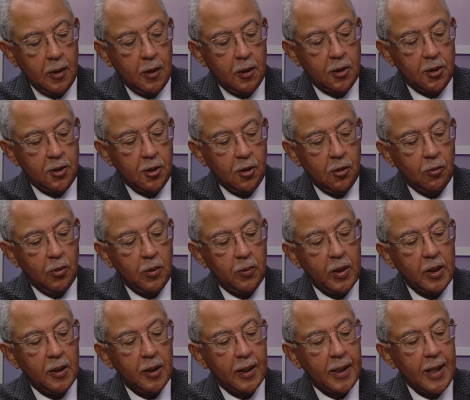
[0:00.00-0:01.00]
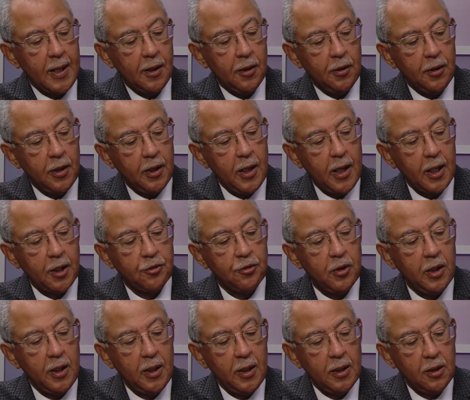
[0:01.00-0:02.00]
So when we look at it on an
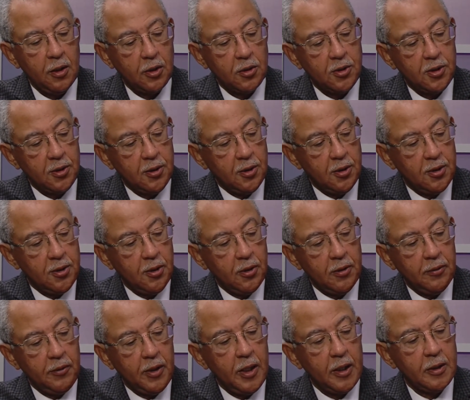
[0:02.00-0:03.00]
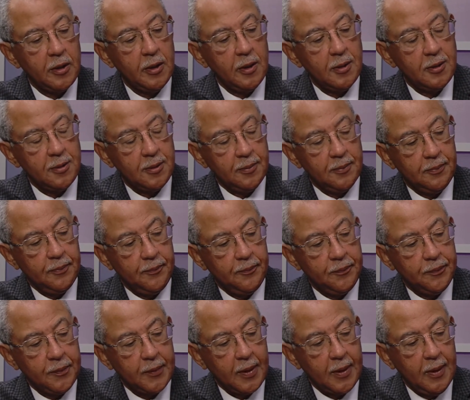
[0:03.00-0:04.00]
x-ray, it looks sort of like this.
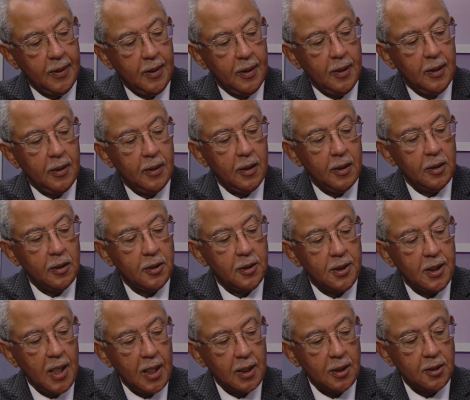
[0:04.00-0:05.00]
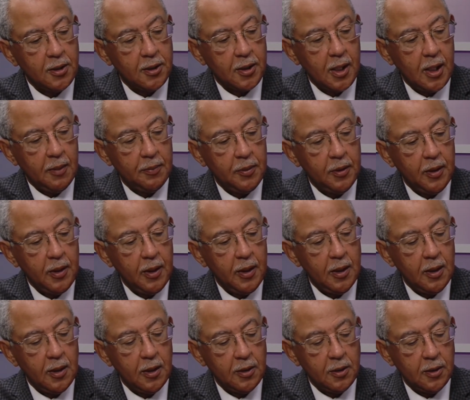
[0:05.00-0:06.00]
Then the second step
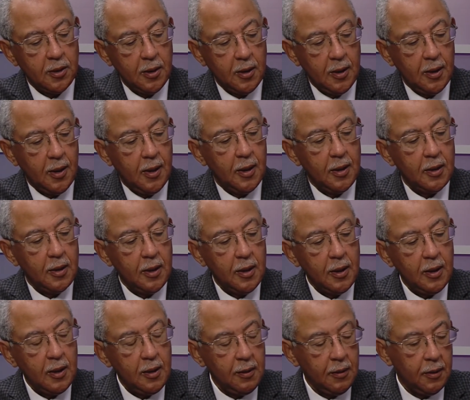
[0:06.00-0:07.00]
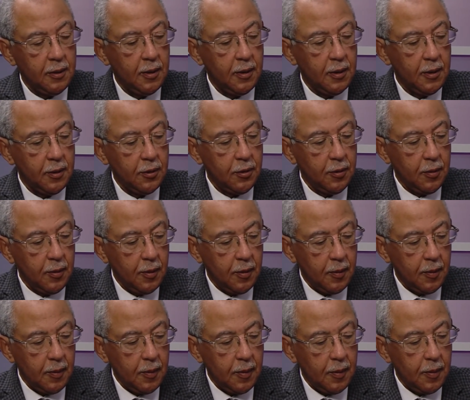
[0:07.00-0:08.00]
is the
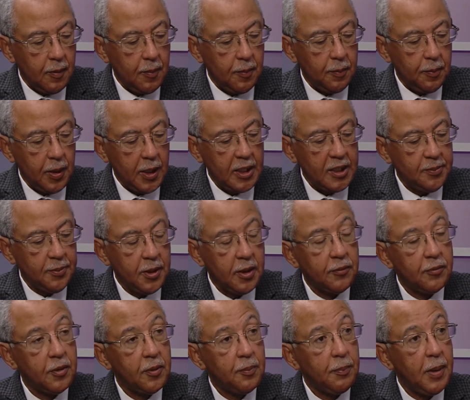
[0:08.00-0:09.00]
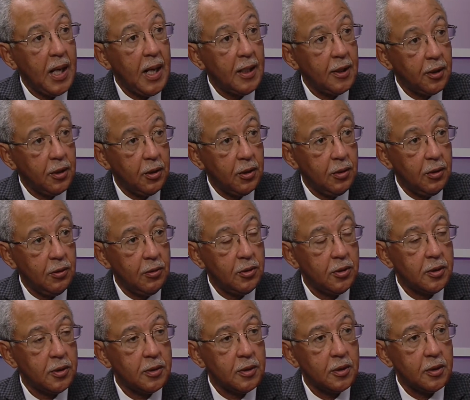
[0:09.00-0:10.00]
placement of the pilot
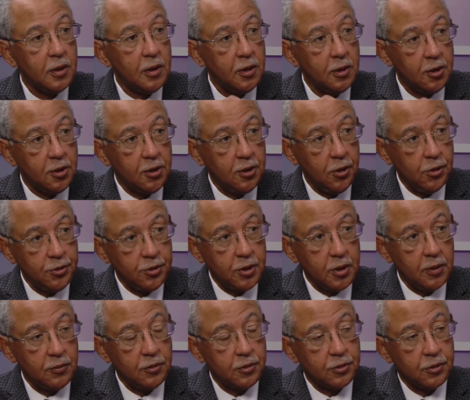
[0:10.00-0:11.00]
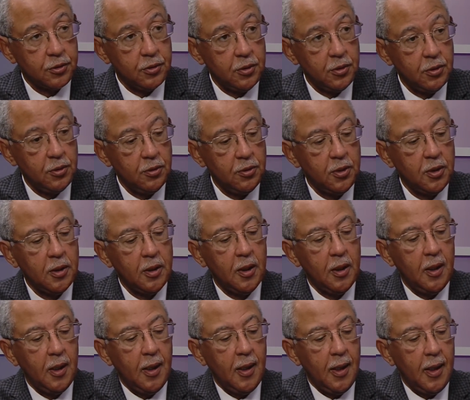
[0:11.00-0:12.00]
holes, the insertion of the screws,
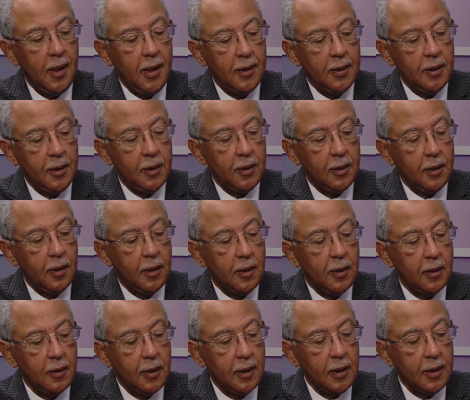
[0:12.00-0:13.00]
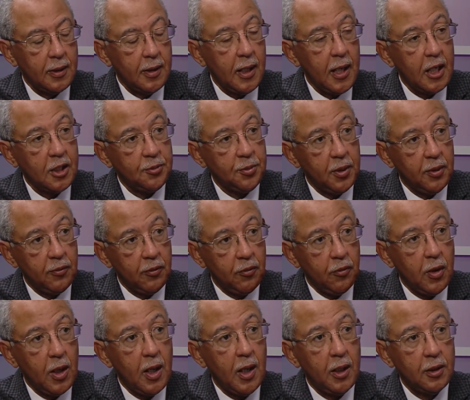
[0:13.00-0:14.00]
and then the attachment of the
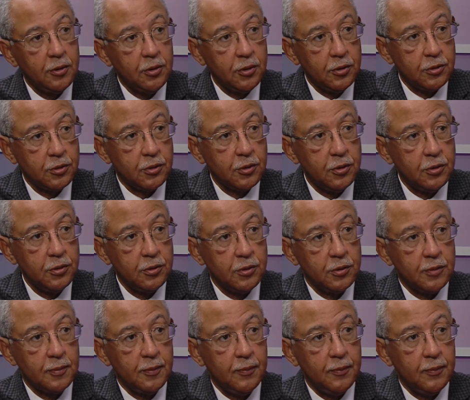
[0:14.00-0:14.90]
rod to the screws.